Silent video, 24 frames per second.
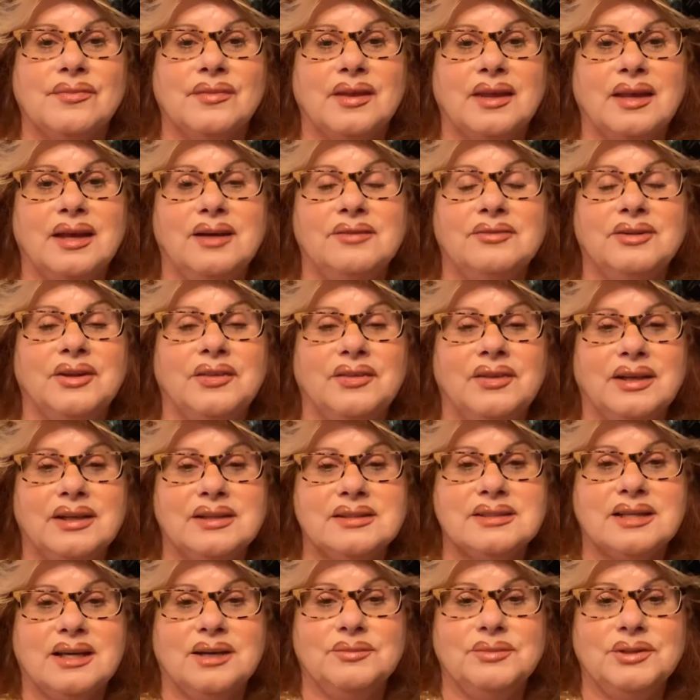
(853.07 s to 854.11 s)

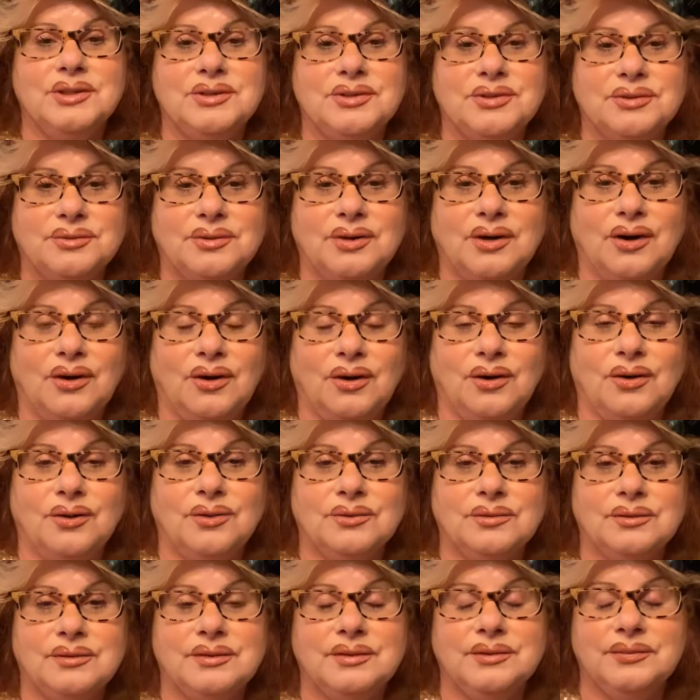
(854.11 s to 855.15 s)
Everything's coming to a
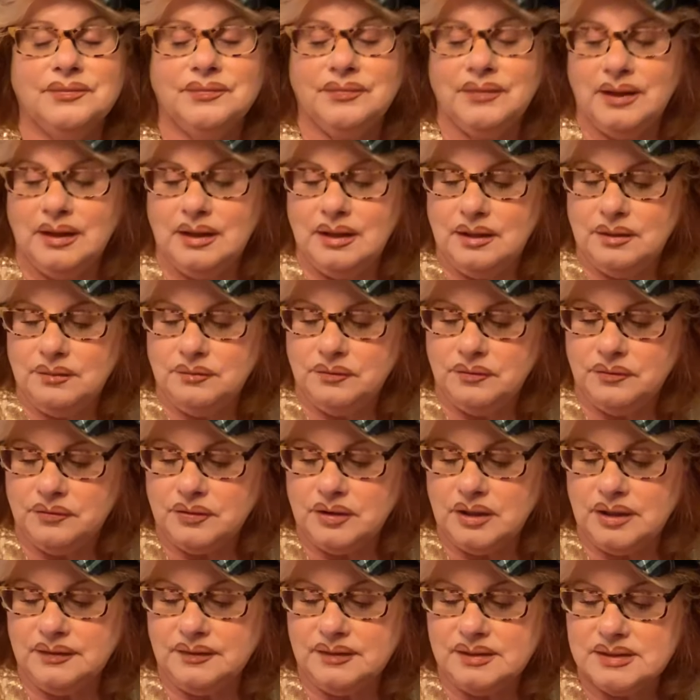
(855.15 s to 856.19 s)
halt. We've
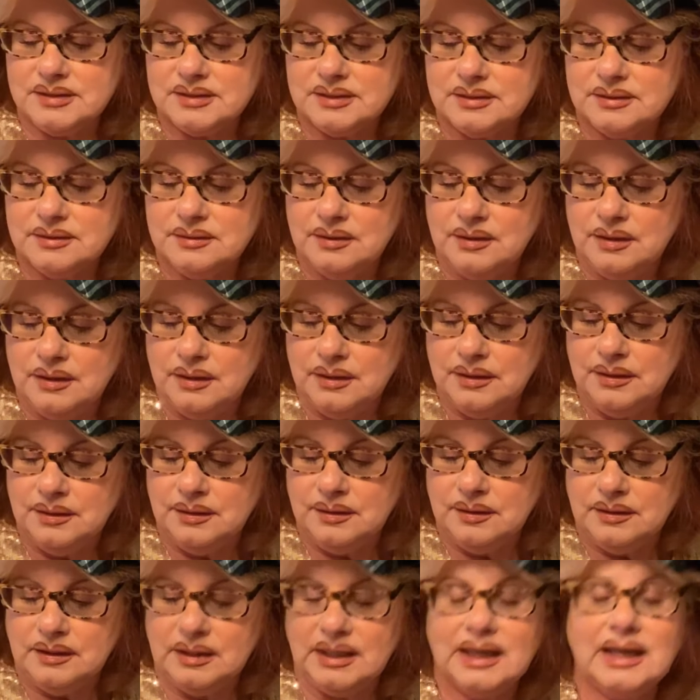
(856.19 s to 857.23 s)
got this,
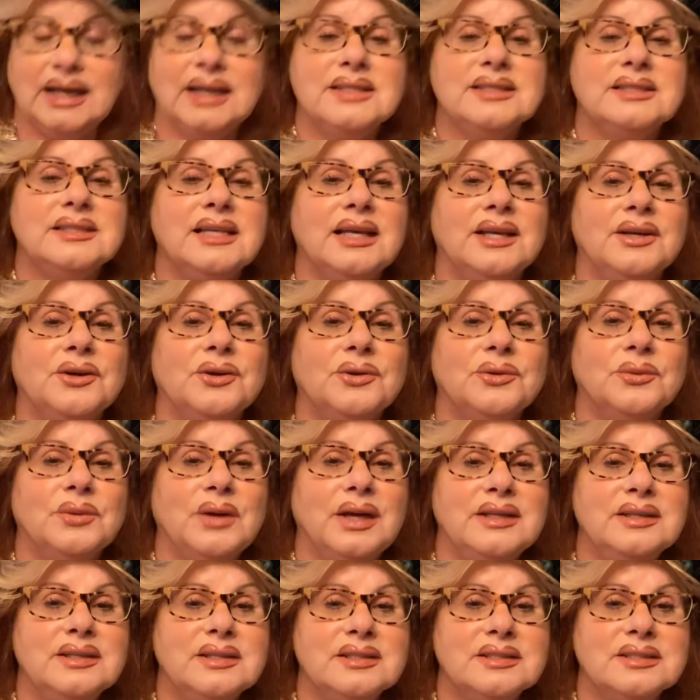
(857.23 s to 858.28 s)
like I said,
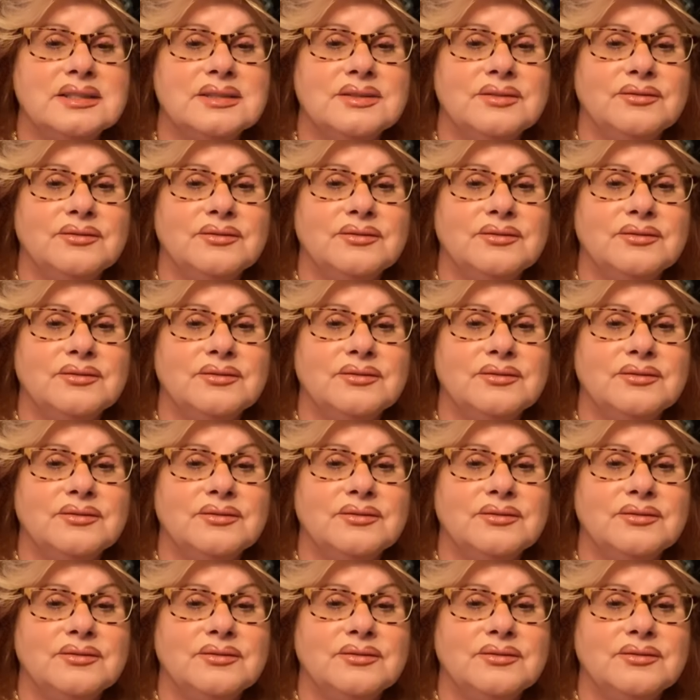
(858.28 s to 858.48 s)
horrendous